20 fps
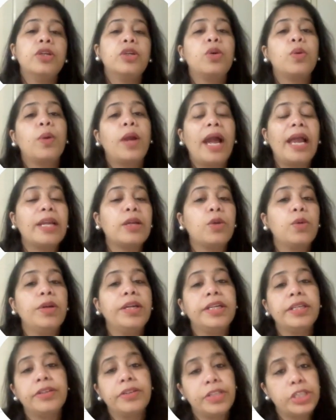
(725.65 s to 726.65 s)
to
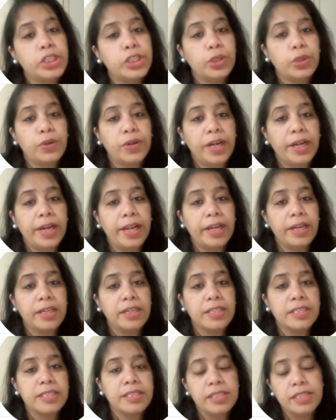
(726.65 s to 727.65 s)
calculate a ratio trend
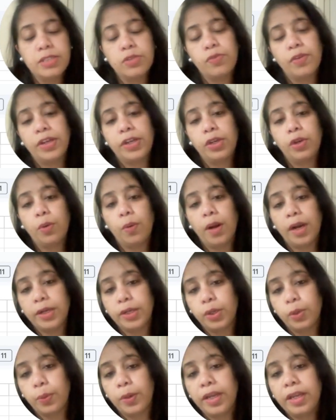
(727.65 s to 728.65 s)
analysis when you are
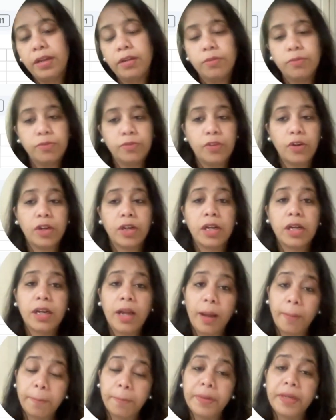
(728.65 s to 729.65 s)
doing for a
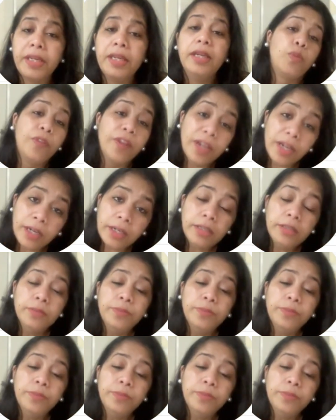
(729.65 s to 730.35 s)
company where